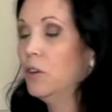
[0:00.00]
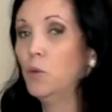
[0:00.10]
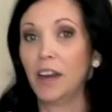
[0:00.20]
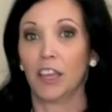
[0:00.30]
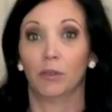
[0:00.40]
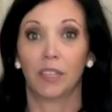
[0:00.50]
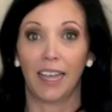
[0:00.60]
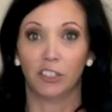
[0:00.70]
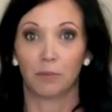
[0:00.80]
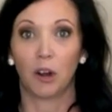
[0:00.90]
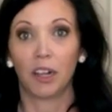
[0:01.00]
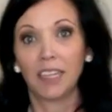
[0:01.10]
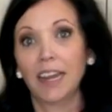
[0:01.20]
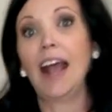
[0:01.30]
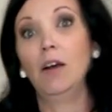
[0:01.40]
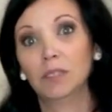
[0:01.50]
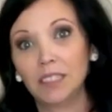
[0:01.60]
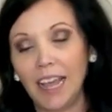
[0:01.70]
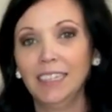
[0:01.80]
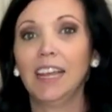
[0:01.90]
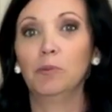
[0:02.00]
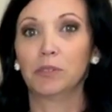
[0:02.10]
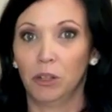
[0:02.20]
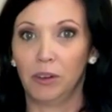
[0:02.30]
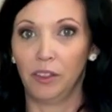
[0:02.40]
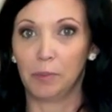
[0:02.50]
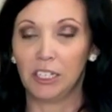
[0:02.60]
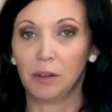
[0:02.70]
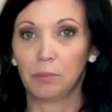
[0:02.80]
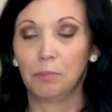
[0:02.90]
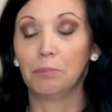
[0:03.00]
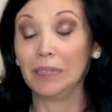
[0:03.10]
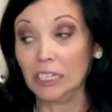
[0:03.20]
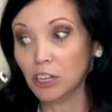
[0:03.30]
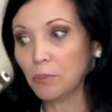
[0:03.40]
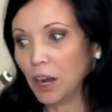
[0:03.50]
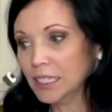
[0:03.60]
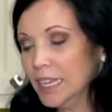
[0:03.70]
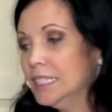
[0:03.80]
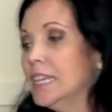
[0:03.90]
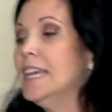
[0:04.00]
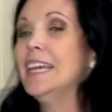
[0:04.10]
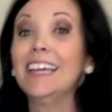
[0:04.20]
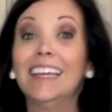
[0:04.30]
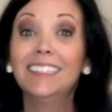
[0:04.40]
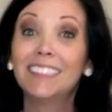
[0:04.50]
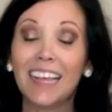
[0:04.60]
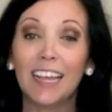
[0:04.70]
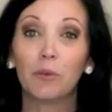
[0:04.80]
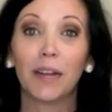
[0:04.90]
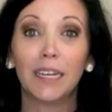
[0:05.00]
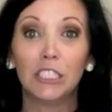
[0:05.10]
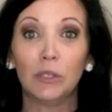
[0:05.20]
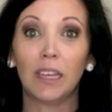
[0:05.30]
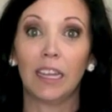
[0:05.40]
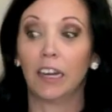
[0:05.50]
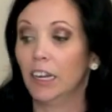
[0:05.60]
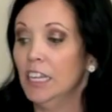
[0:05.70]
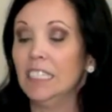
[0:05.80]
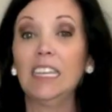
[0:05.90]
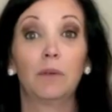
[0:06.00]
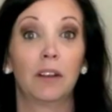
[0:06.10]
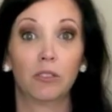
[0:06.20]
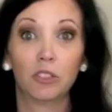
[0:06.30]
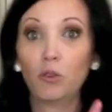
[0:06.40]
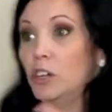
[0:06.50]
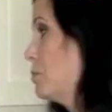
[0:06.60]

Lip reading: when I use hydrogen peroxide outside to help slow down the bleaching process, inside we're gonna do it here to get rid of those scorch